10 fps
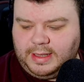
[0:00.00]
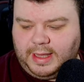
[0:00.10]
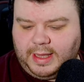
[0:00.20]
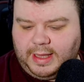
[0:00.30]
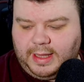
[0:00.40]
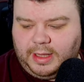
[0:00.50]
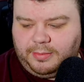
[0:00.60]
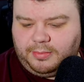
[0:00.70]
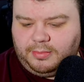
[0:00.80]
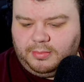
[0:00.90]

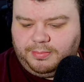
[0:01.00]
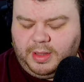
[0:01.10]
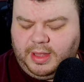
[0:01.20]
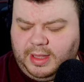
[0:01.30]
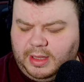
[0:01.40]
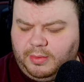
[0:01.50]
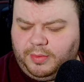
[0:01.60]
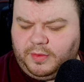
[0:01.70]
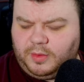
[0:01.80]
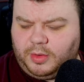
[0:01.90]
um, uh, what
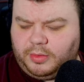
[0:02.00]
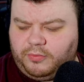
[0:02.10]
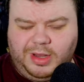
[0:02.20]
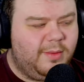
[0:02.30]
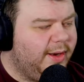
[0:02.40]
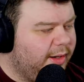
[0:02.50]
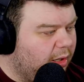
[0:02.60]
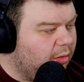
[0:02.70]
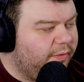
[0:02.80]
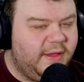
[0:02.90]
was the other one? Rear
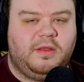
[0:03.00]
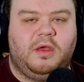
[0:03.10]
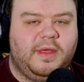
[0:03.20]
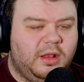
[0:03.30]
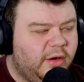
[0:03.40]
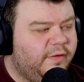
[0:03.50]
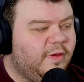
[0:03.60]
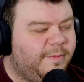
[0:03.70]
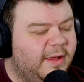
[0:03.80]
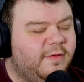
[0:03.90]
Window, things like that. A lot of
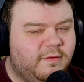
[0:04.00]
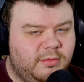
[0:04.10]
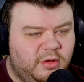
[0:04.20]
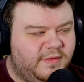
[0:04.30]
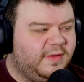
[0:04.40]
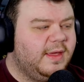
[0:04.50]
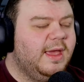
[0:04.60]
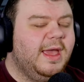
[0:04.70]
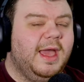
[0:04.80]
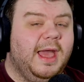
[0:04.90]
suspenseful movies
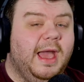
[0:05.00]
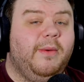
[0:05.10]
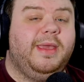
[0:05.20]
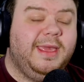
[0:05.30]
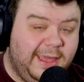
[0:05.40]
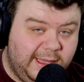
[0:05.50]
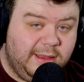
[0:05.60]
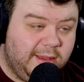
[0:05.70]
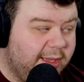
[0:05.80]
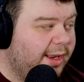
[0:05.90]
how
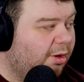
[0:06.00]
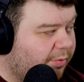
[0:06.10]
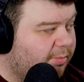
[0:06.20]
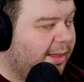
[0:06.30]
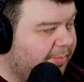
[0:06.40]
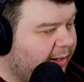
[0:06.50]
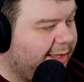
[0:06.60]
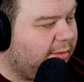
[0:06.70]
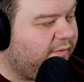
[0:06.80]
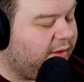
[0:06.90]
he can help you make better
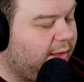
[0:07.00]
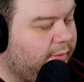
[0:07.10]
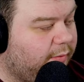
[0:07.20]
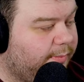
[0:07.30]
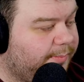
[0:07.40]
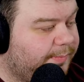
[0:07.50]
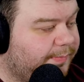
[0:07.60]
gaming videos.